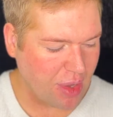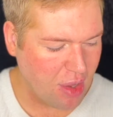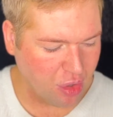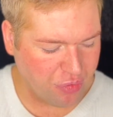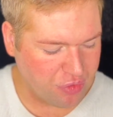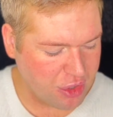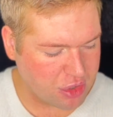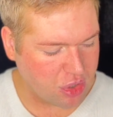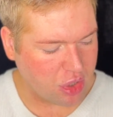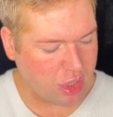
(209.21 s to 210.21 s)
I love those
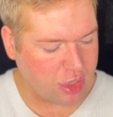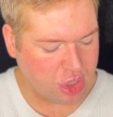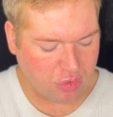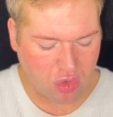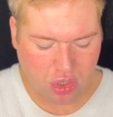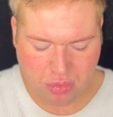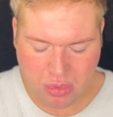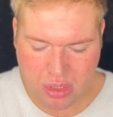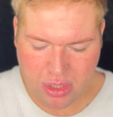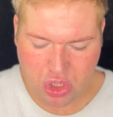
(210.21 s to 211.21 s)
colours. You've got some
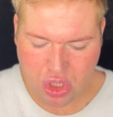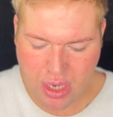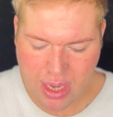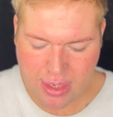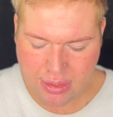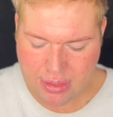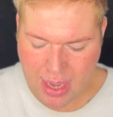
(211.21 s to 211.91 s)
glitter shades.